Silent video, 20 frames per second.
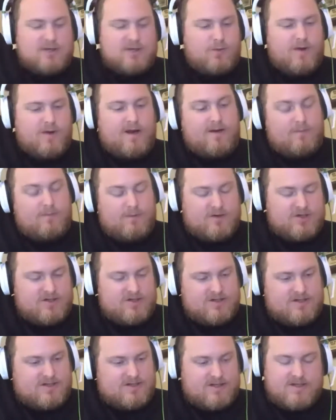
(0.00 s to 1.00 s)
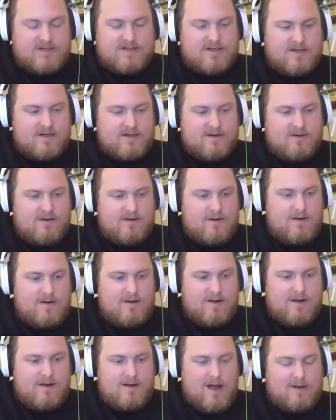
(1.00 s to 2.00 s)
tweet, which is just
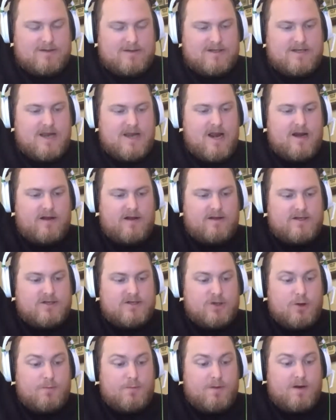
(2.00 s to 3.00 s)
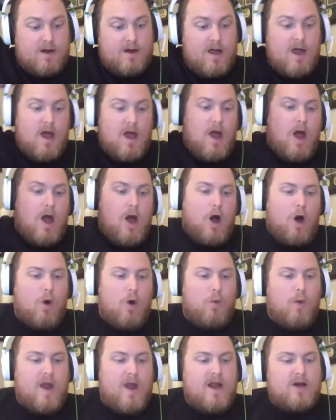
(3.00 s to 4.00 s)
outstandingly stupid.
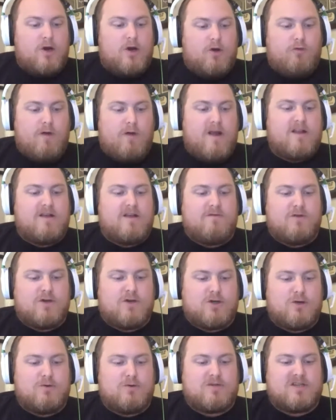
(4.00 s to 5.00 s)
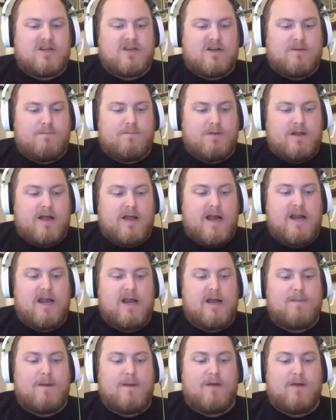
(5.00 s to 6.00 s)
A way to greatly reduce the
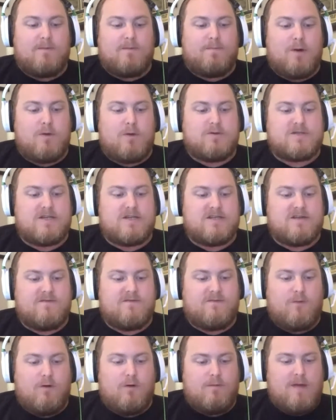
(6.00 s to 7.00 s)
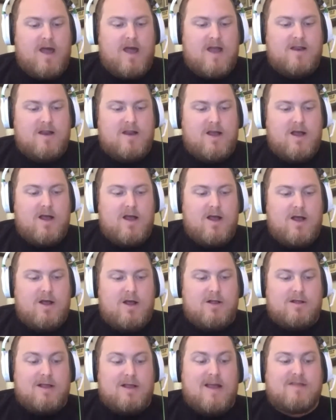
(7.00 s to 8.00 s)
complaining about the postseason format.
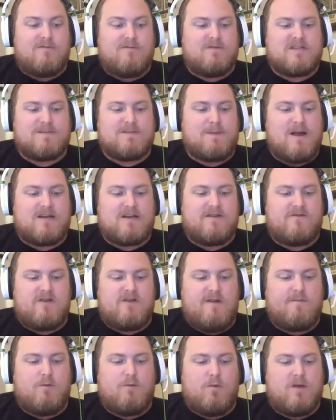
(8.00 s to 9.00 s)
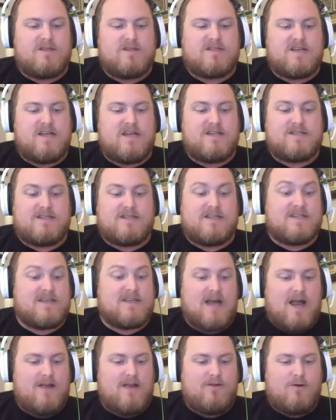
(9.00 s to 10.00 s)
Let the respective number one seeds
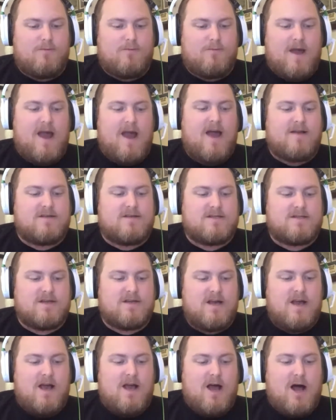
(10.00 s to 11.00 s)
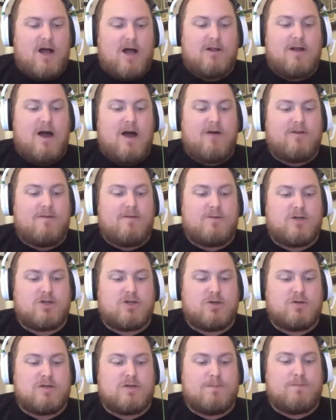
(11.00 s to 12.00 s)
design their paths. Allow them to
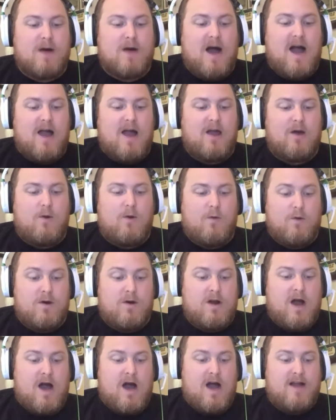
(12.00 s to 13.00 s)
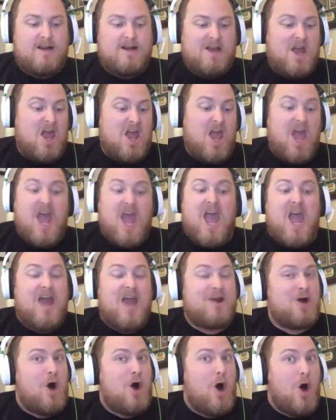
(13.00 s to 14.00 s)
choose a bye or not,
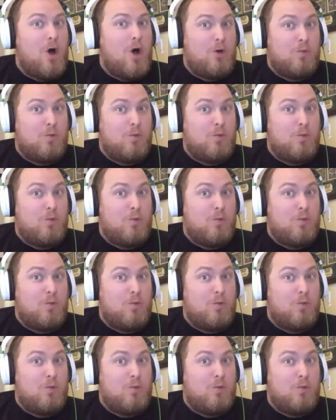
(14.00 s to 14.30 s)
and all